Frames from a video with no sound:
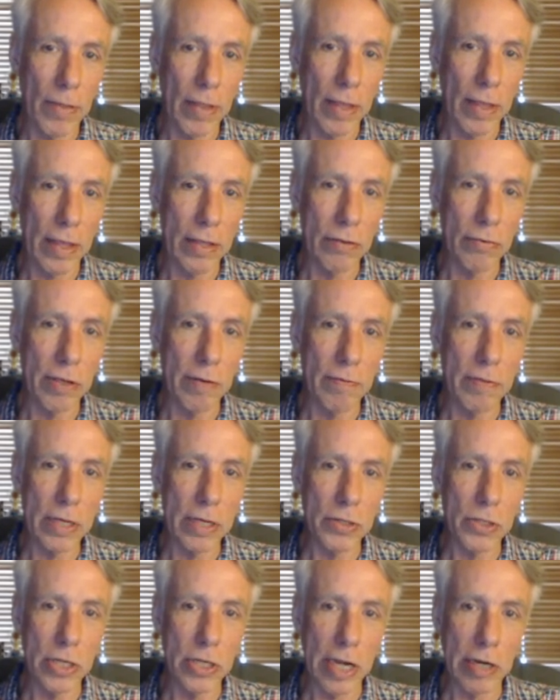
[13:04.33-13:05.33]
You give the
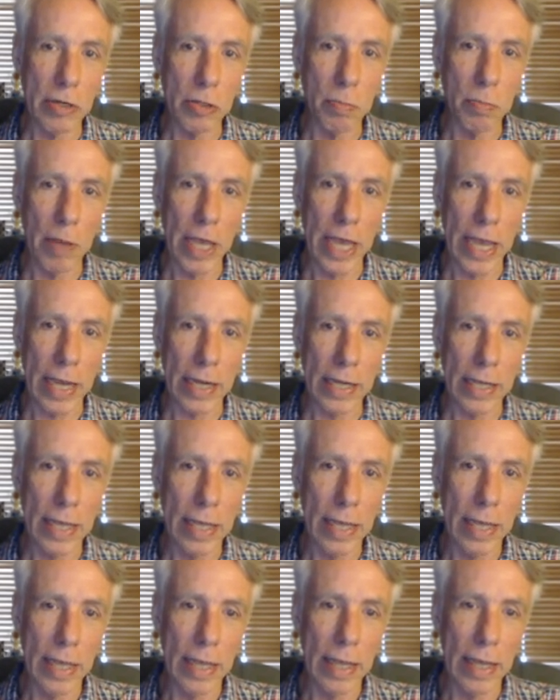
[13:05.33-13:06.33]
exchange back,
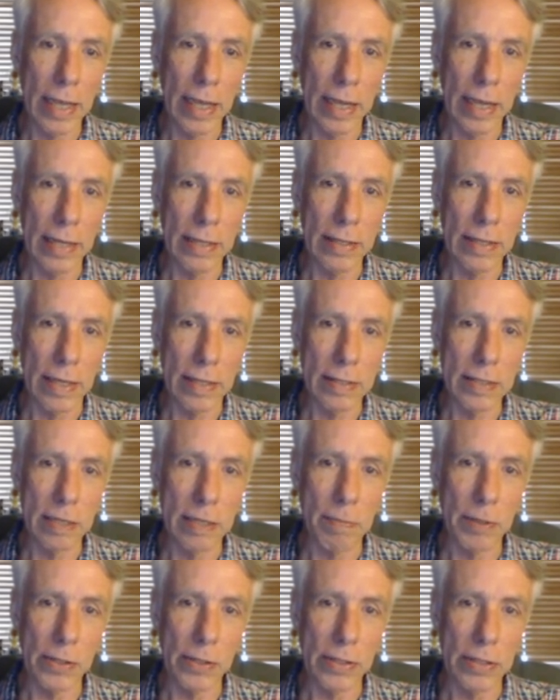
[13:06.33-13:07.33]
and uh,
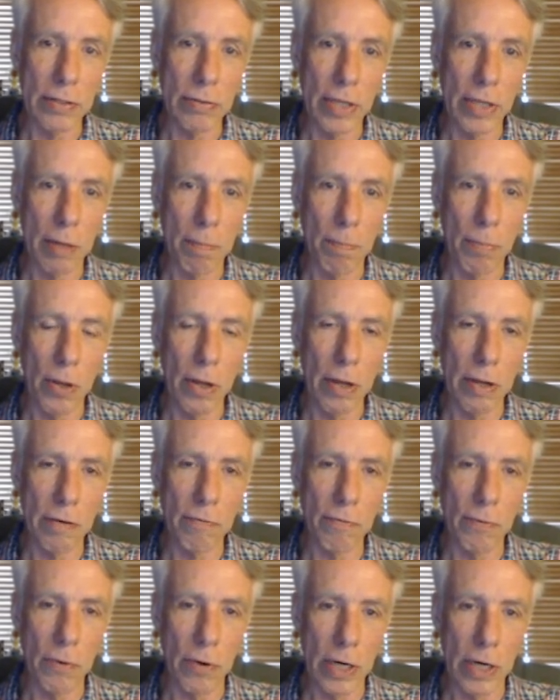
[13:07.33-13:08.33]
typically you get a pawn
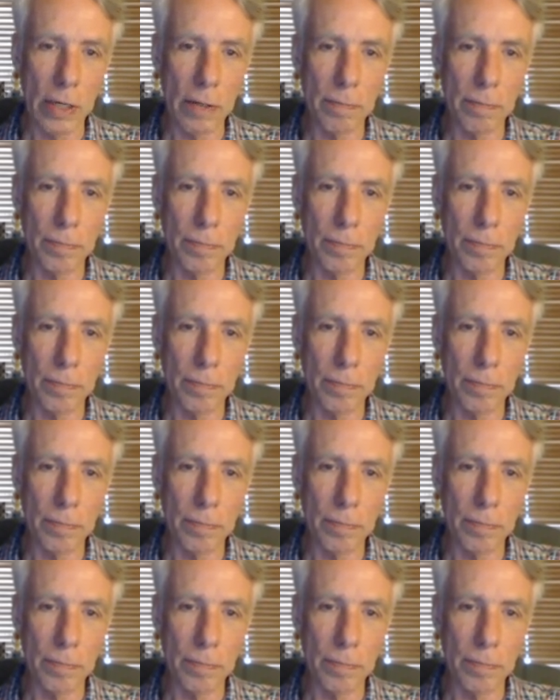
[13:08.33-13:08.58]
for it.